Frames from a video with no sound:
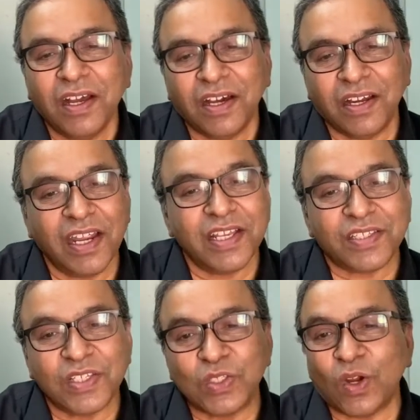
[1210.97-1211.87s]
A race
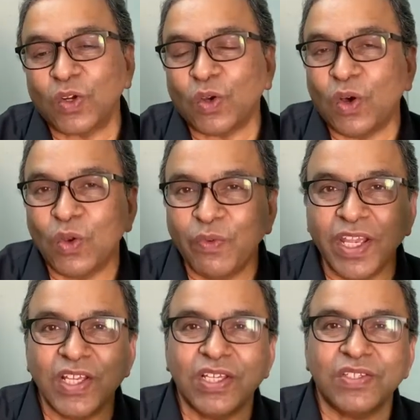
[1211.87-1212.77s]
is not
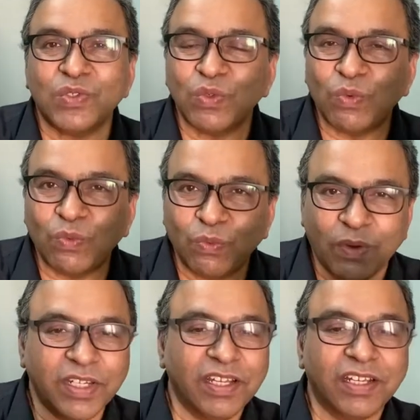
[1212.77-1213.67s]
always
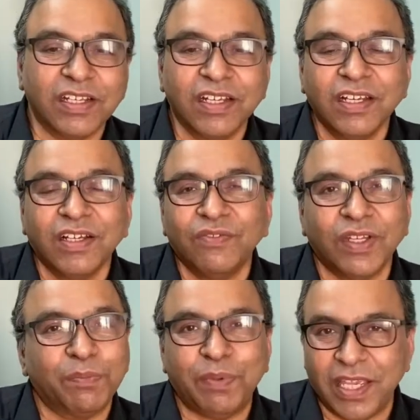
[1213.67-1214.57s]
winning
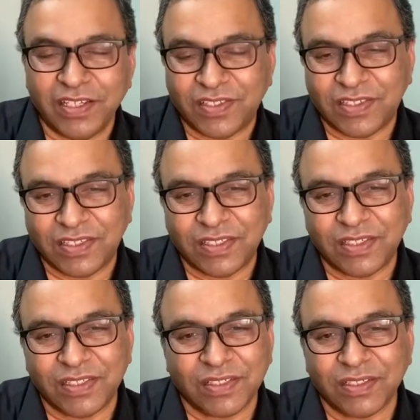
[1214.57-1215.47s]
with
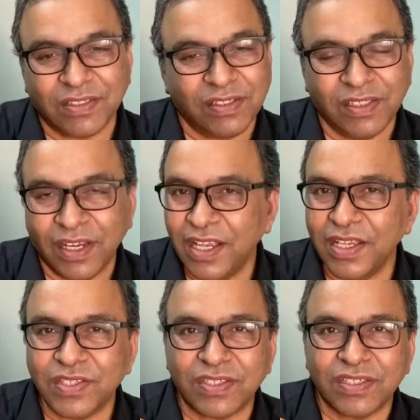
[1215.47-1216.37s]
pace. The
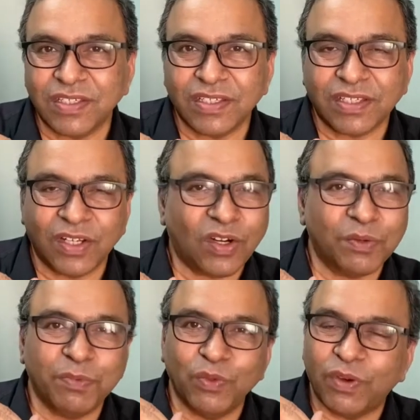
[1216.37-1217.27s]
race
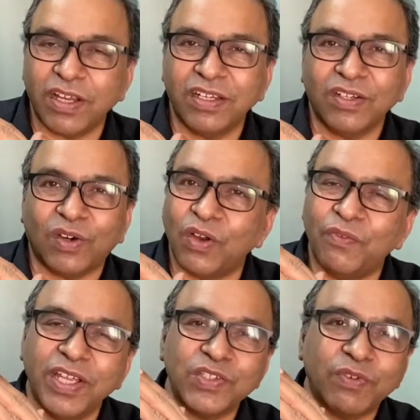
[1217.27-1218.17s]
cannot be won
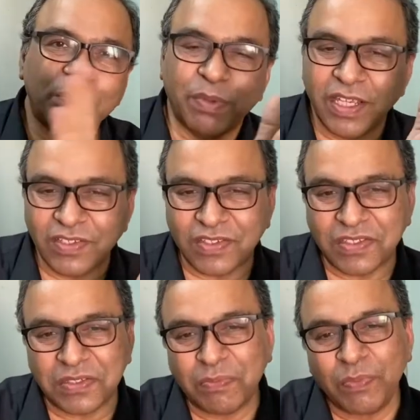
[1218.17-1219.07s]
always with pace.